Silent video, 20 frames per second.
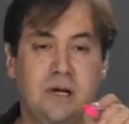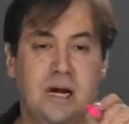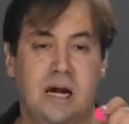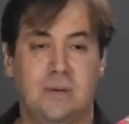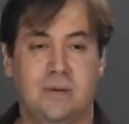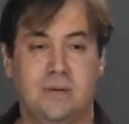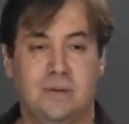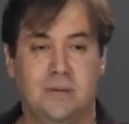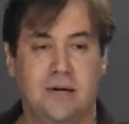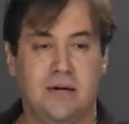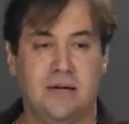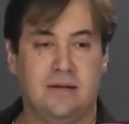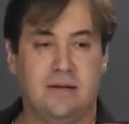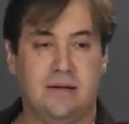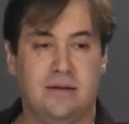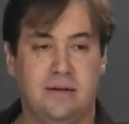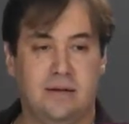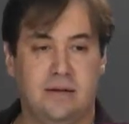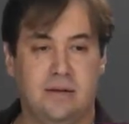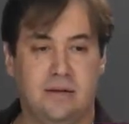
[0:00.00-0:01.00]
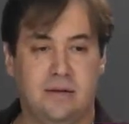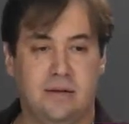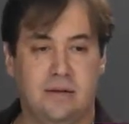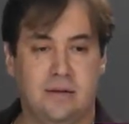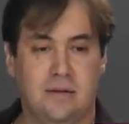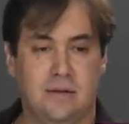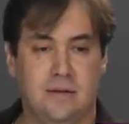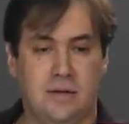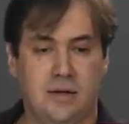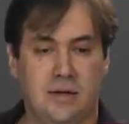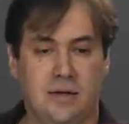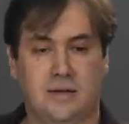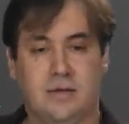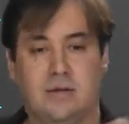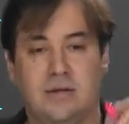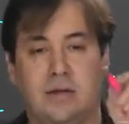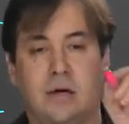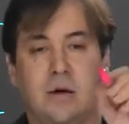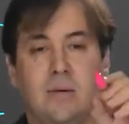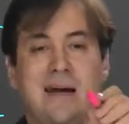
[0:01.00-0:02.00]
I will write it
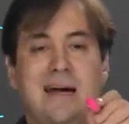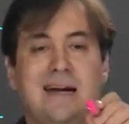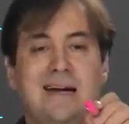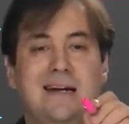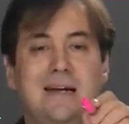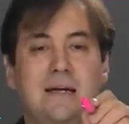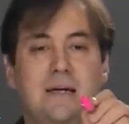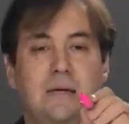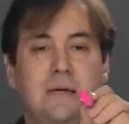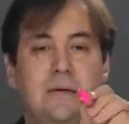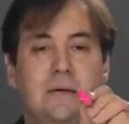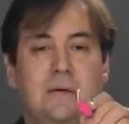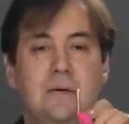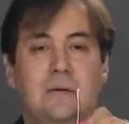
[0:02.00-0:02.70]
correctly.